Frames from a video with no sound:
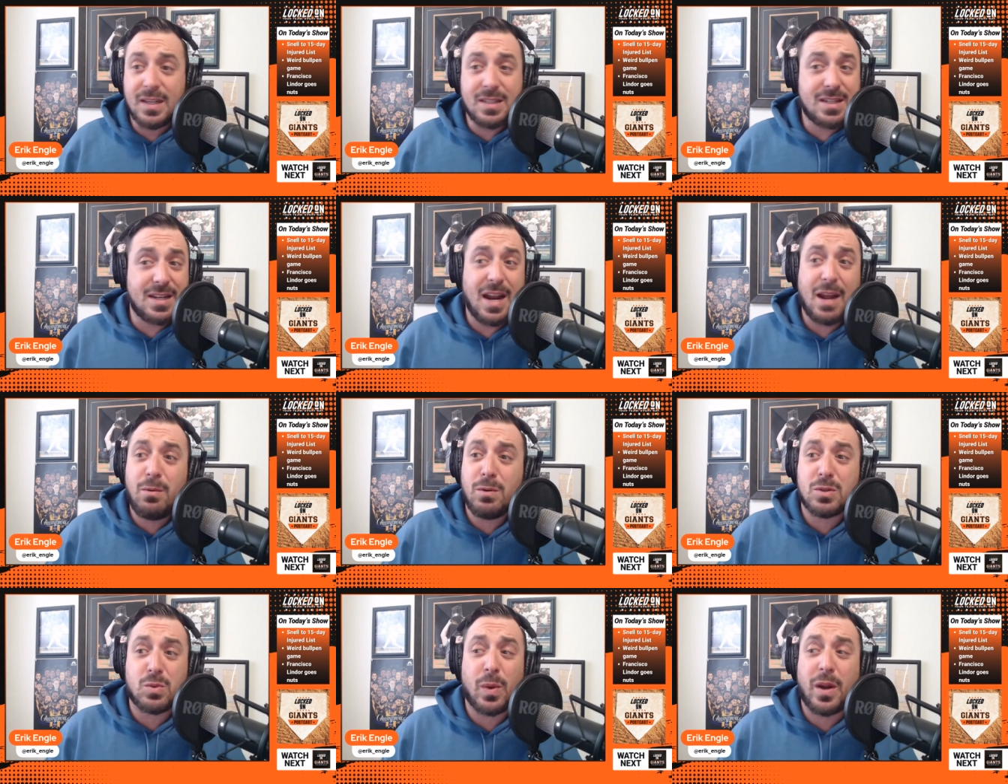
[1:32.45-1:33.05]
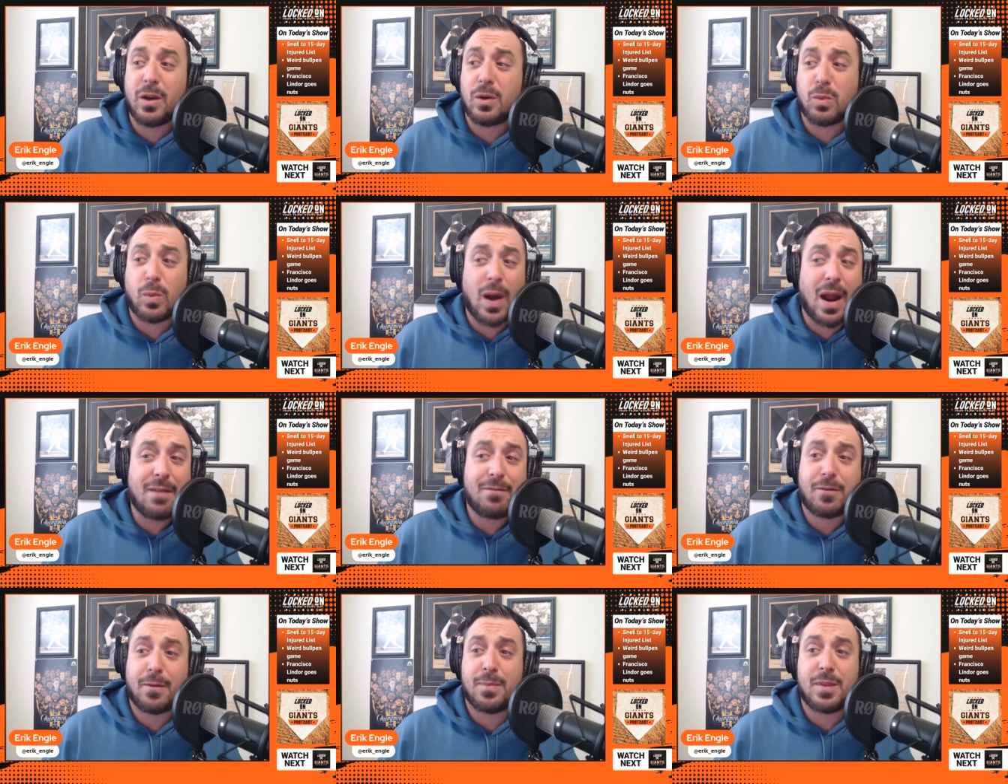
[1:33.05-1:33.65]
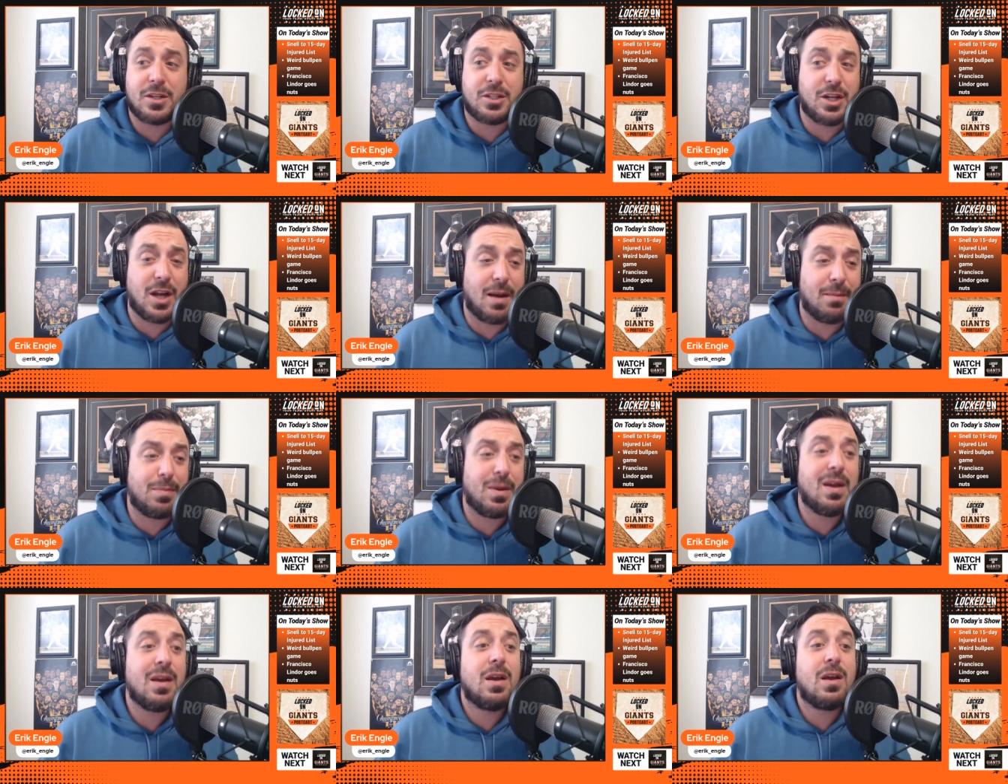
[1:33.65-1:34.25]
Today was weird right from the
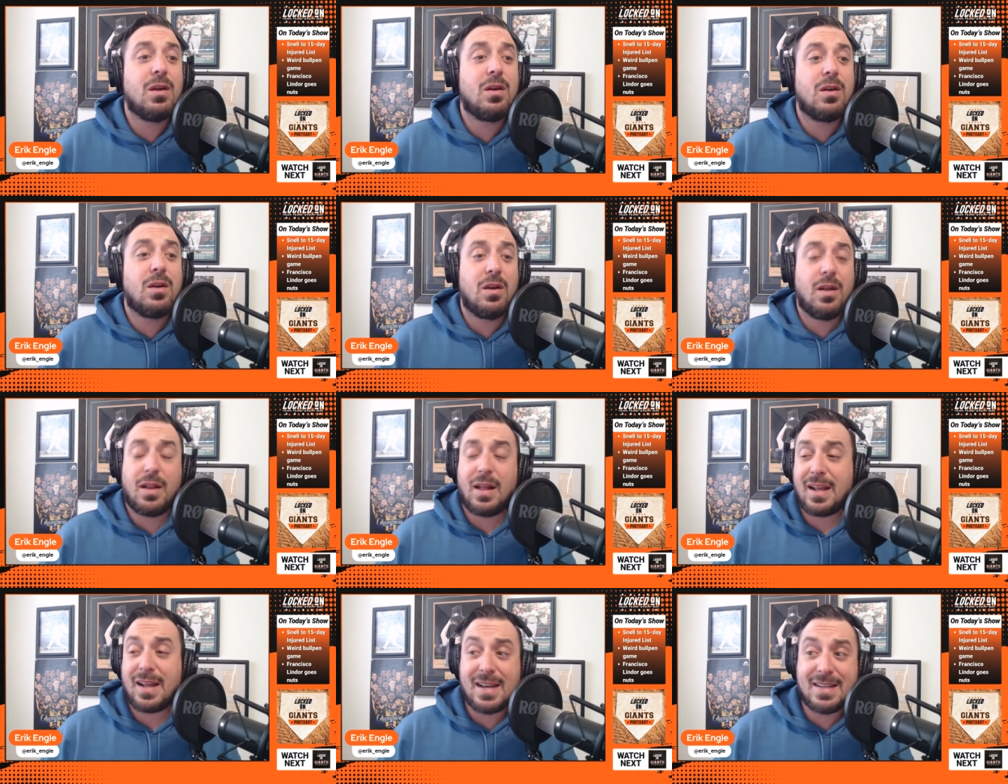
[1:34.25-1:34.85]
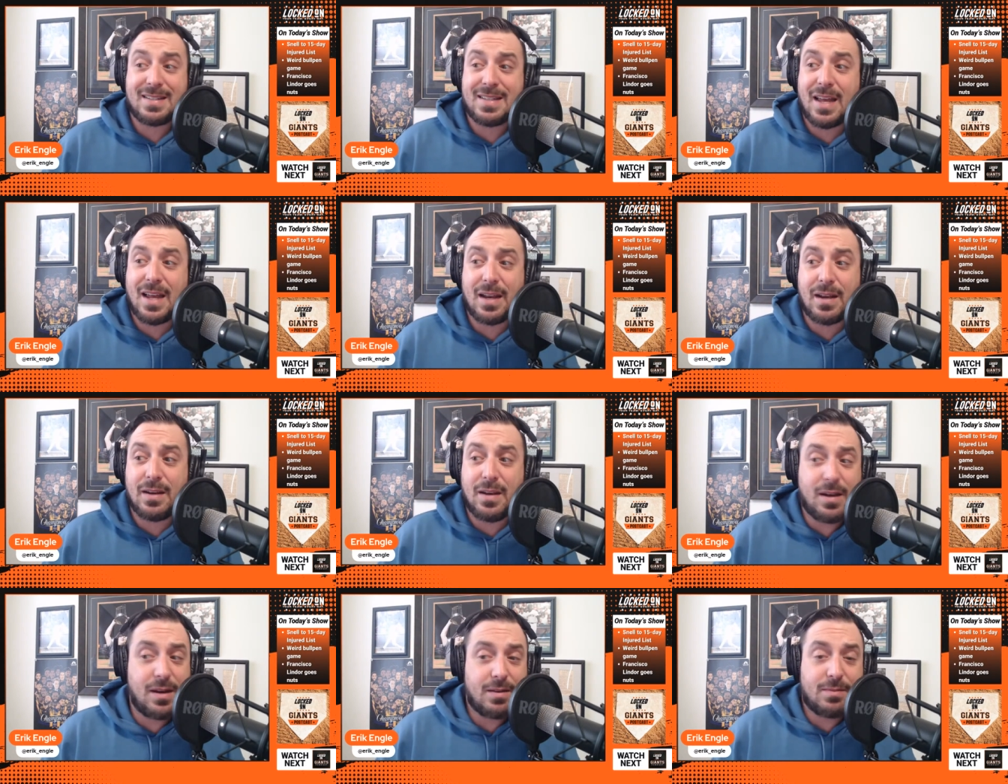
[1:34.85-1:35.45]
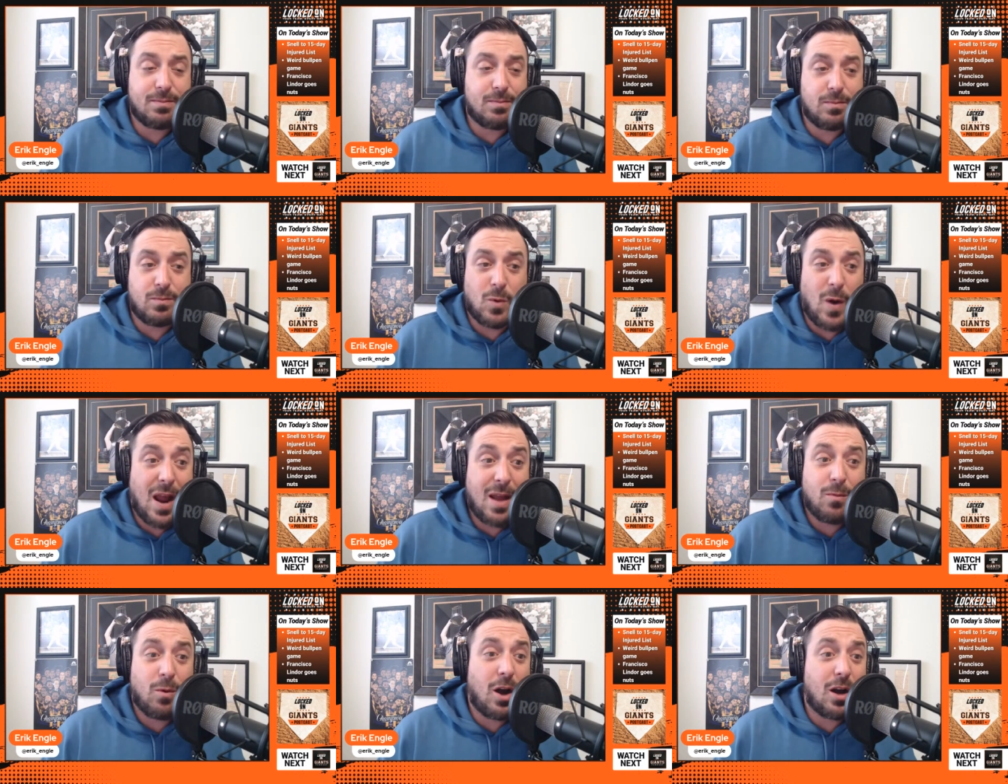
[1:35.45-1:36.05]
jump. Like I said,
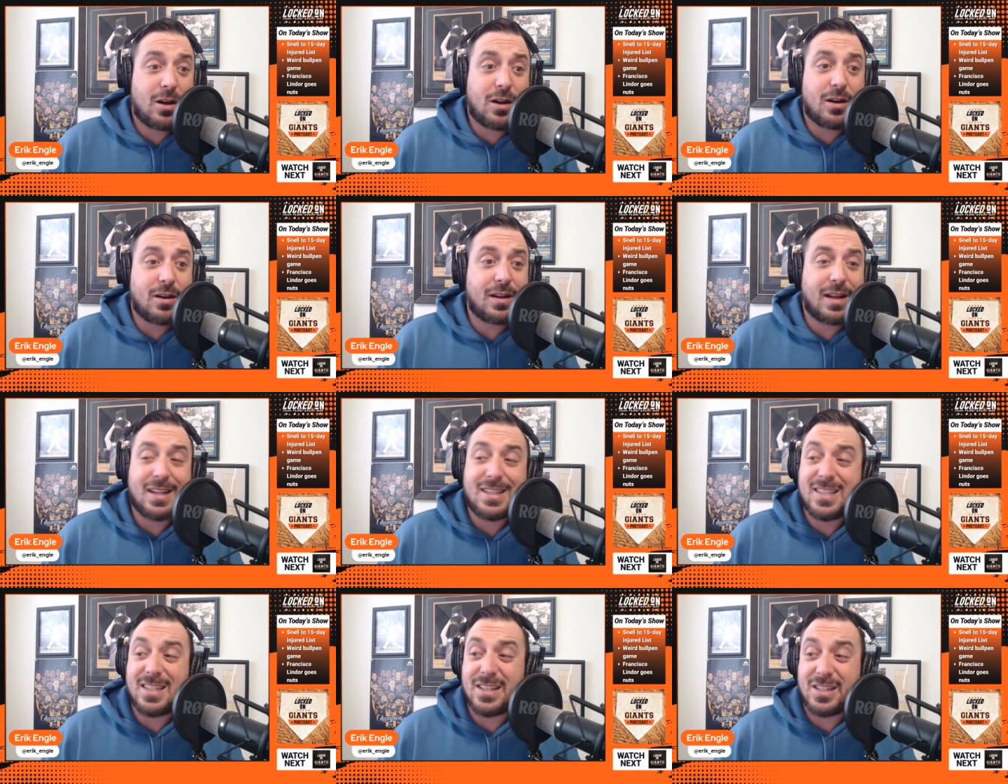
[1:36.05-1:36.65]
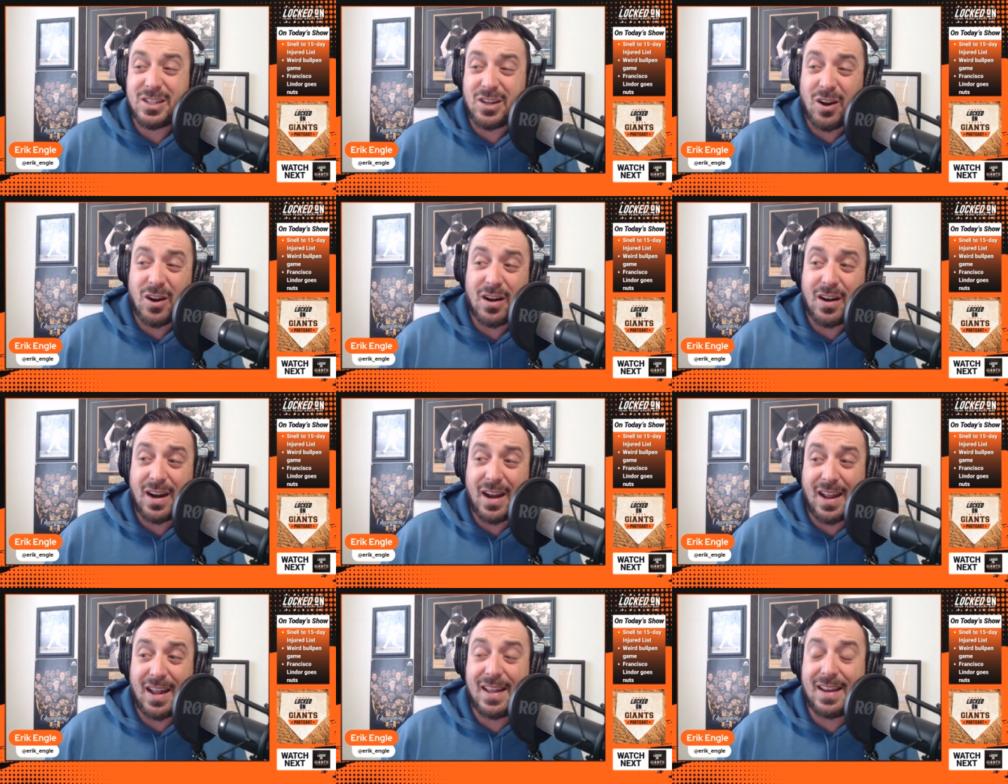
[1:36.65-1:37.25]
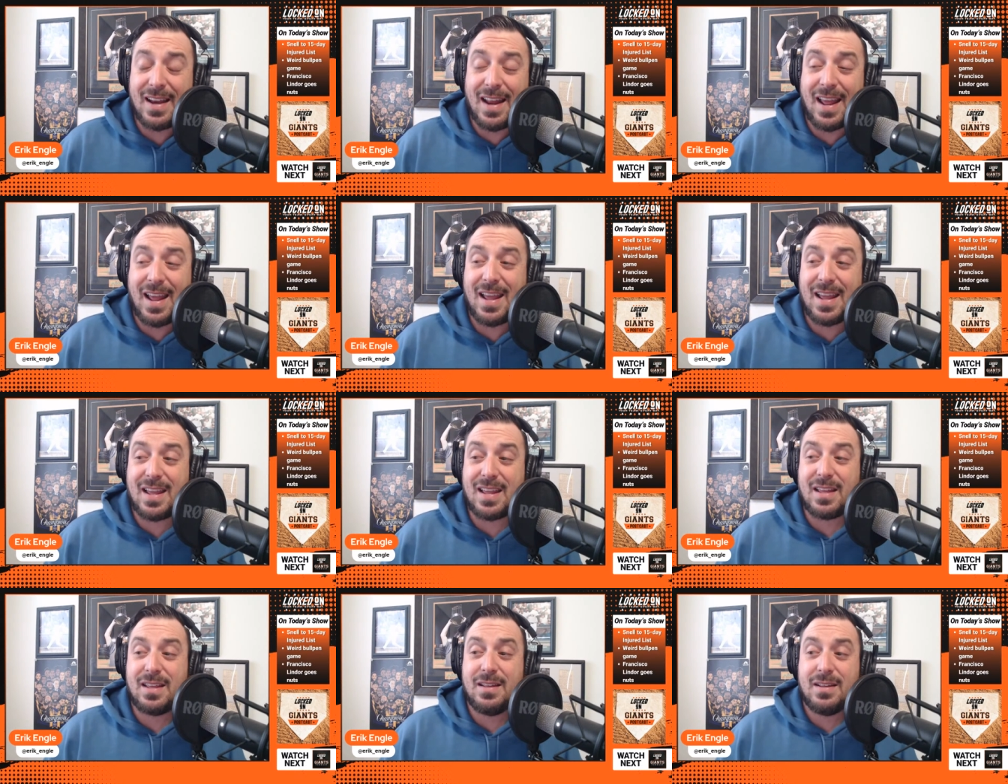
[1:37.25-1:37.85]
Ryan Walker gets the start in
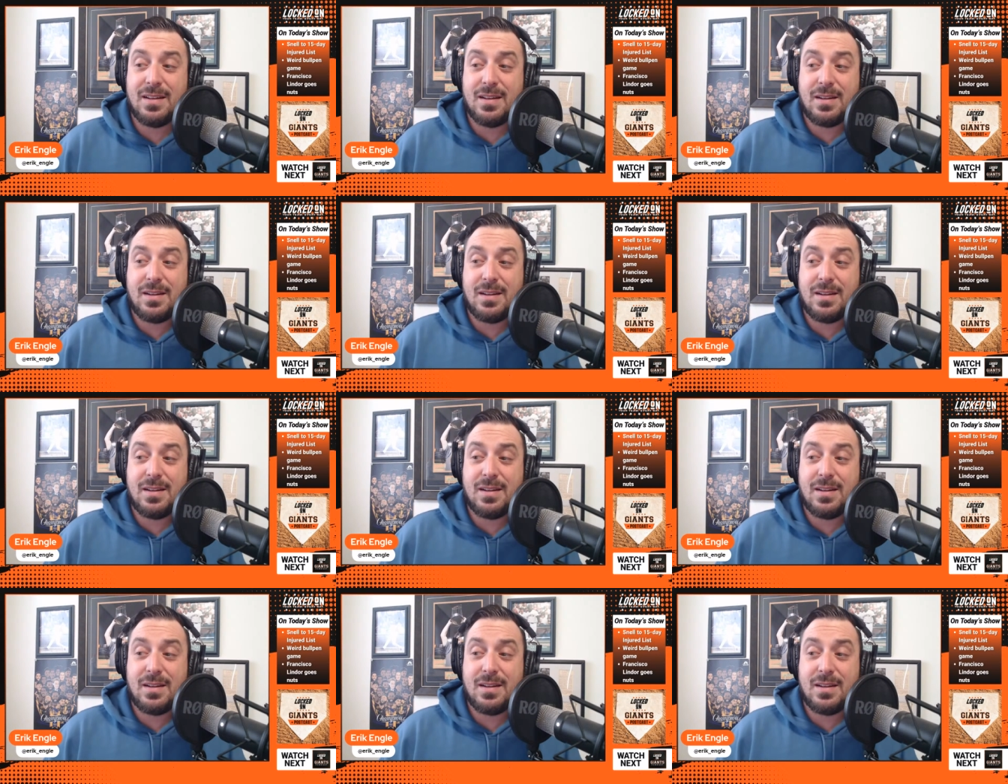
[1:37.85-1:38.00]
a